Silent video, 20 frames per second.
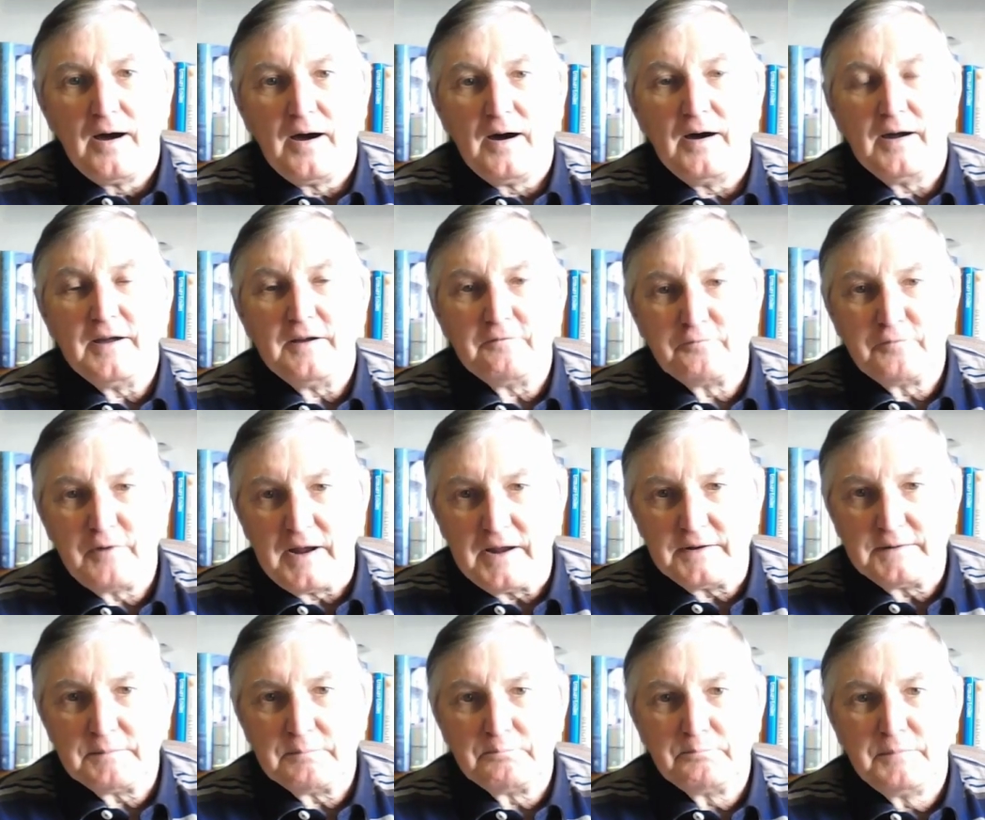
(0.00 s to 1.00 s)
I have
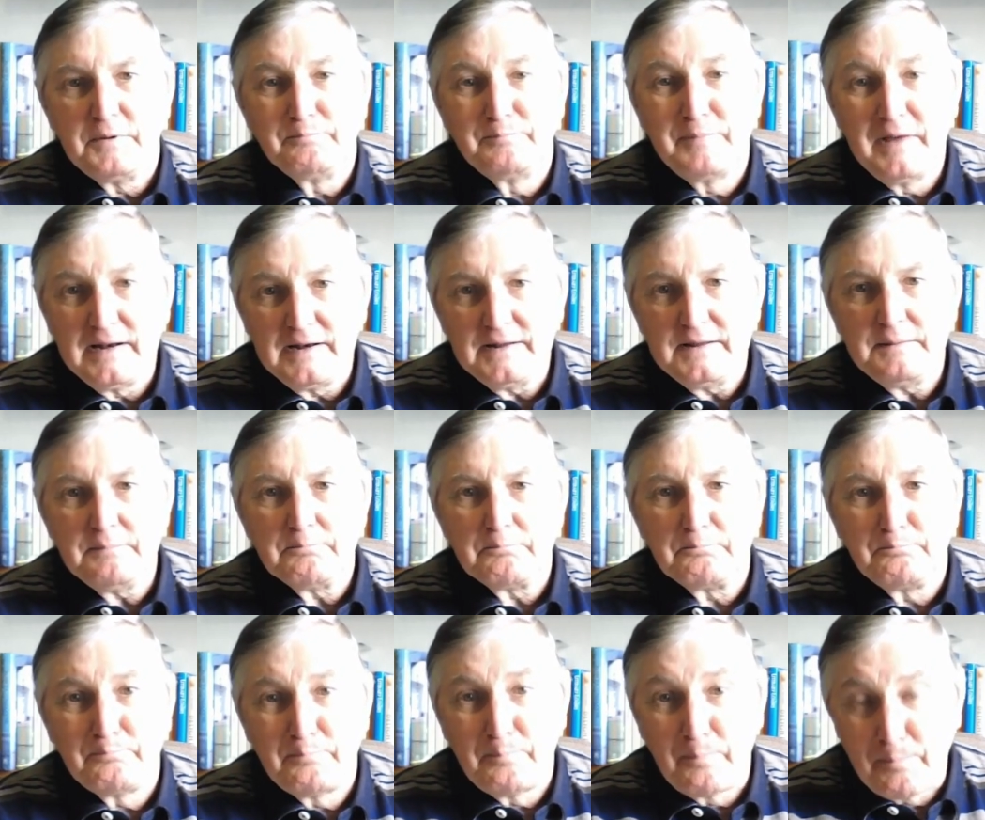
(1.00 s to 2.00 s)
read Billy
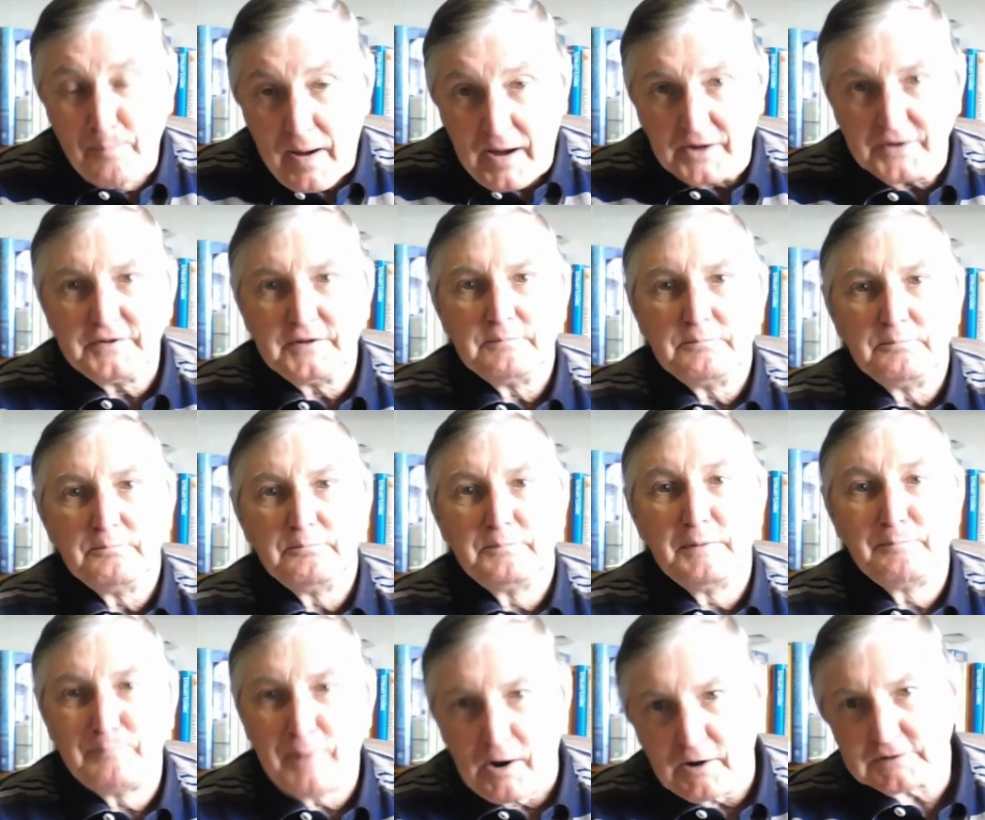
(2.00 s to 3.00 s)
Budd,
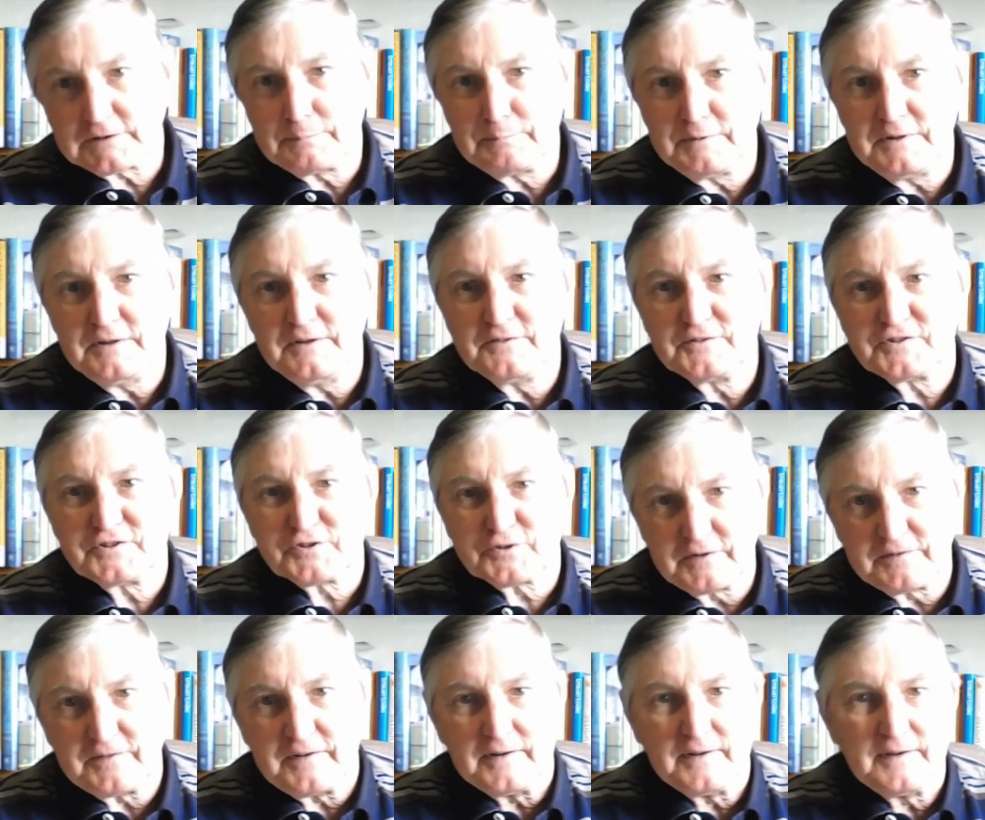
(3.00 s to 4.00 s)
Bartleby the
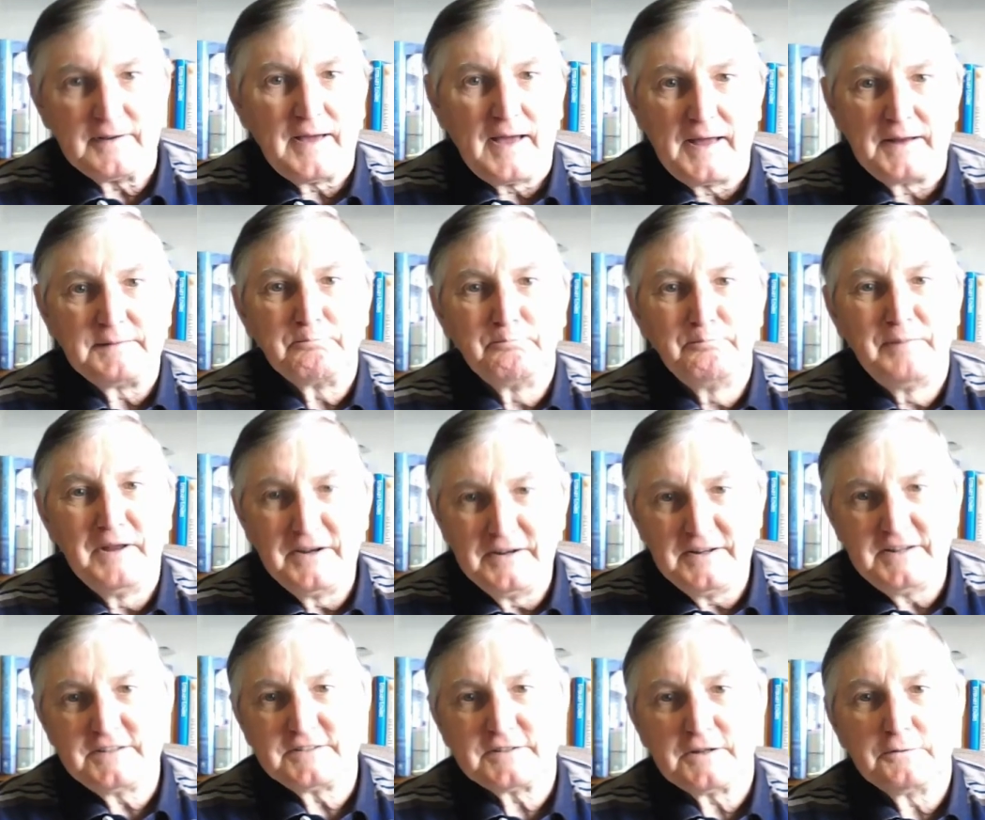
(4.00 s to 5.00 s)
Scrivener, and
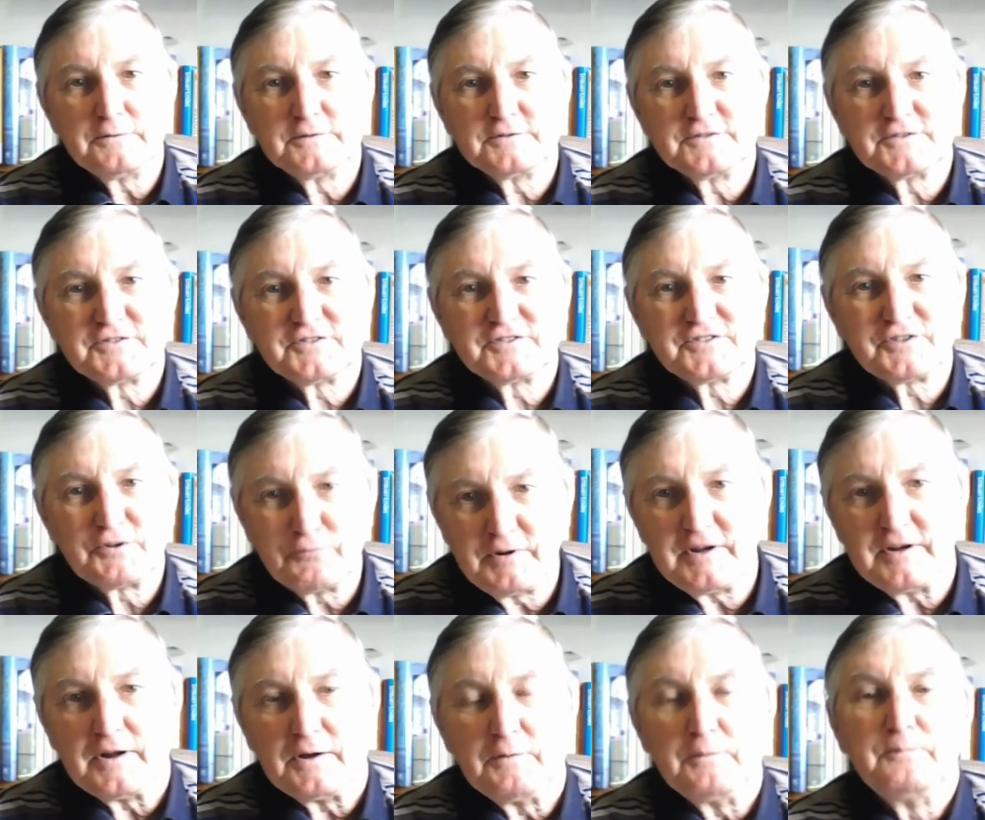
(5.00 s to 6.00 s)
Benito
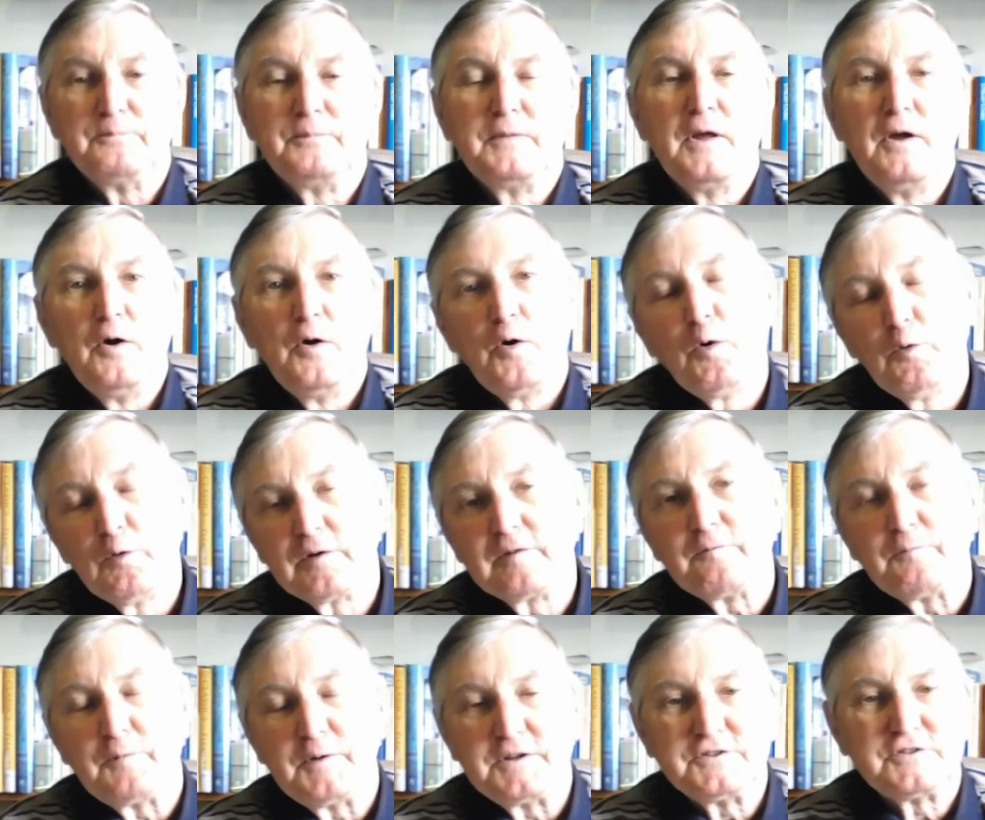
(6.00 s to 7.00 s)
Cereno, all
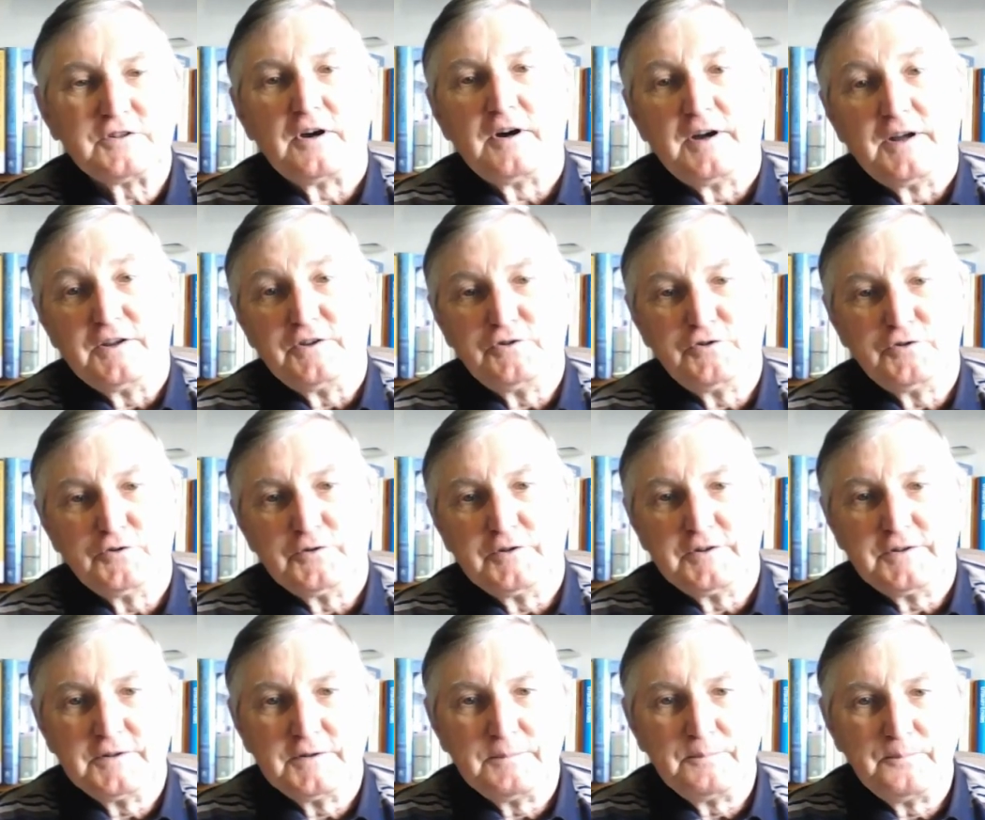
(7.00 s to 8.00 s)
of which I
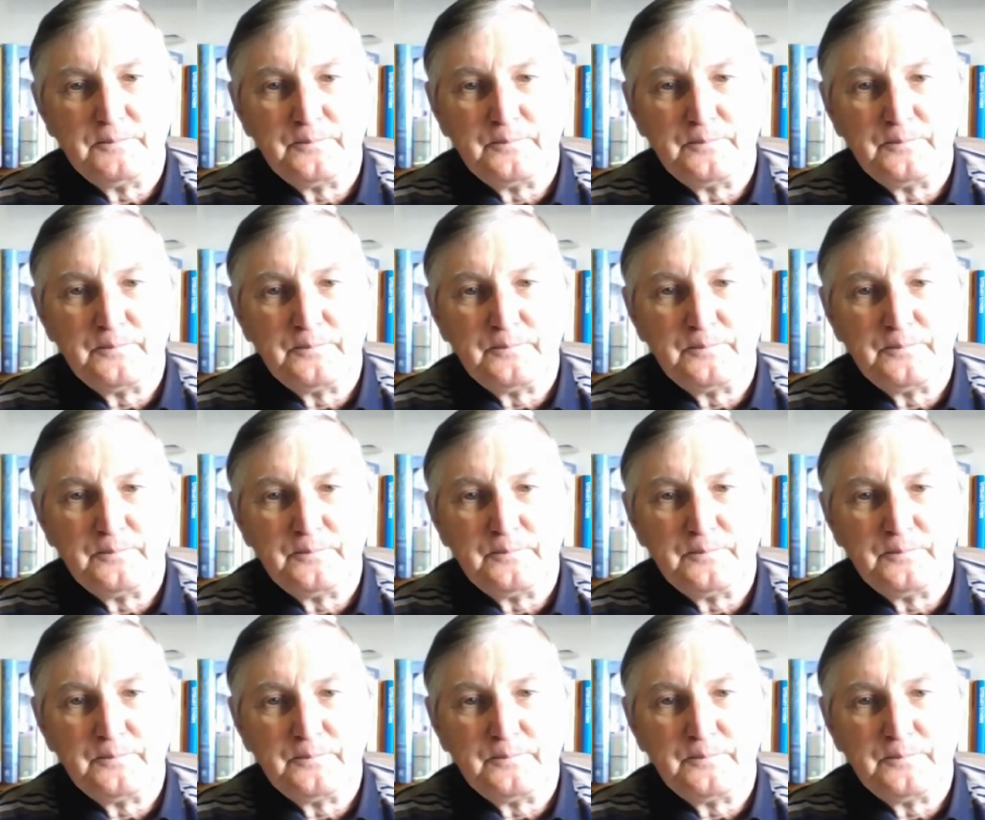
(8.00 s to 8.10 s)
enjoyed.